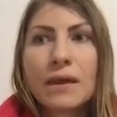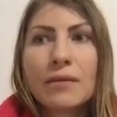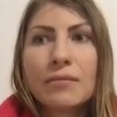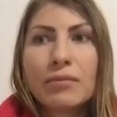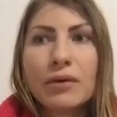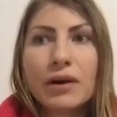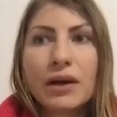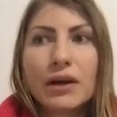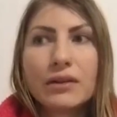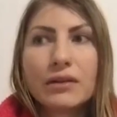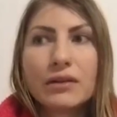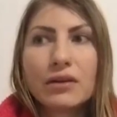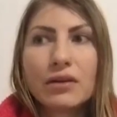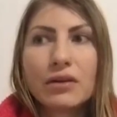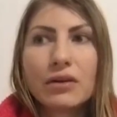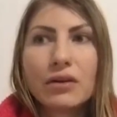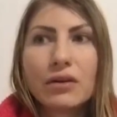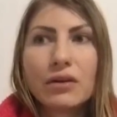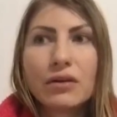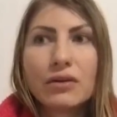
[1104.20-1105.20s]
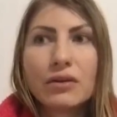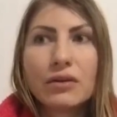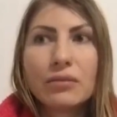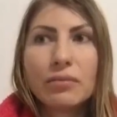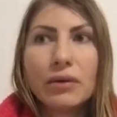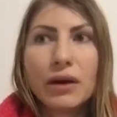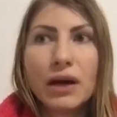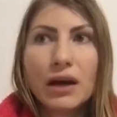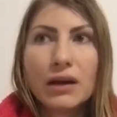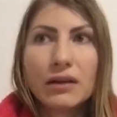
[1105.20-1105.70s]
But the
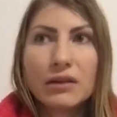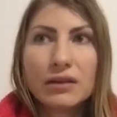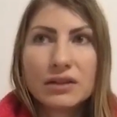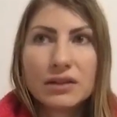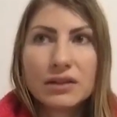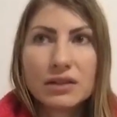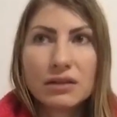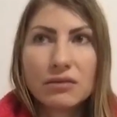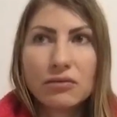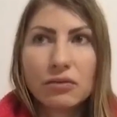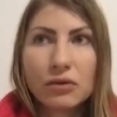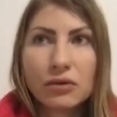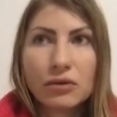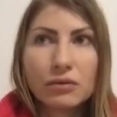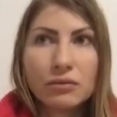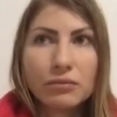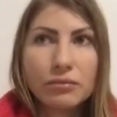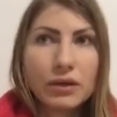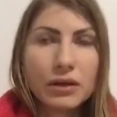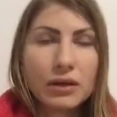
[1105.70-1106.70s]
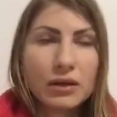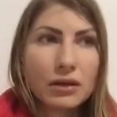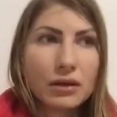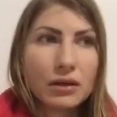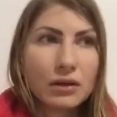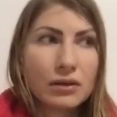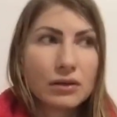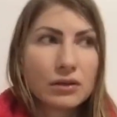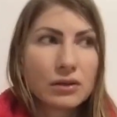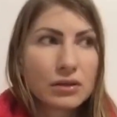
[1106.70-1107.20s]
path is difficult,
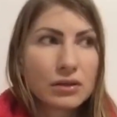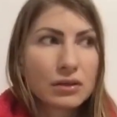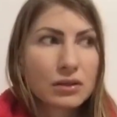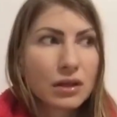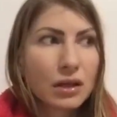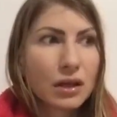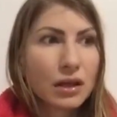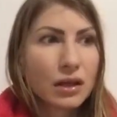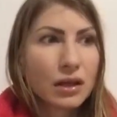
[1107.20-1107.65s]
because